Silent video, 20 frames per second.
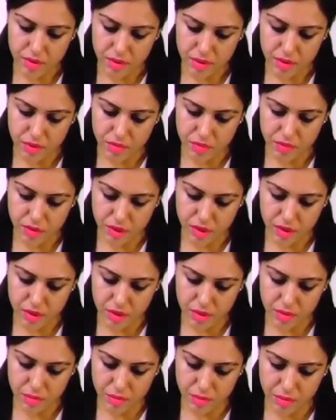It will
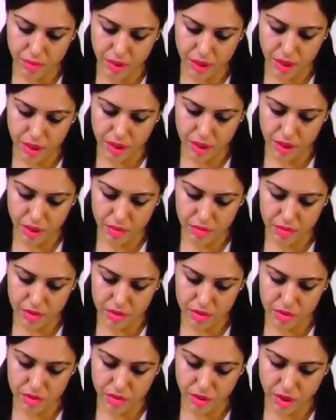break down
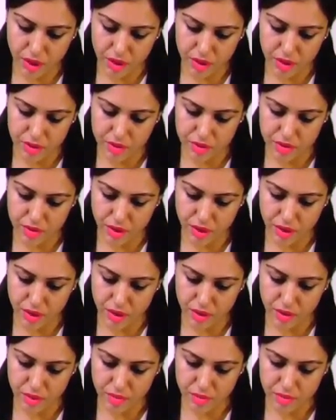this
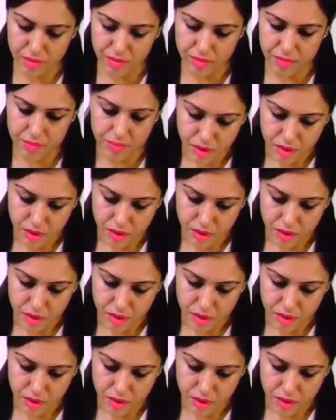triglyceride.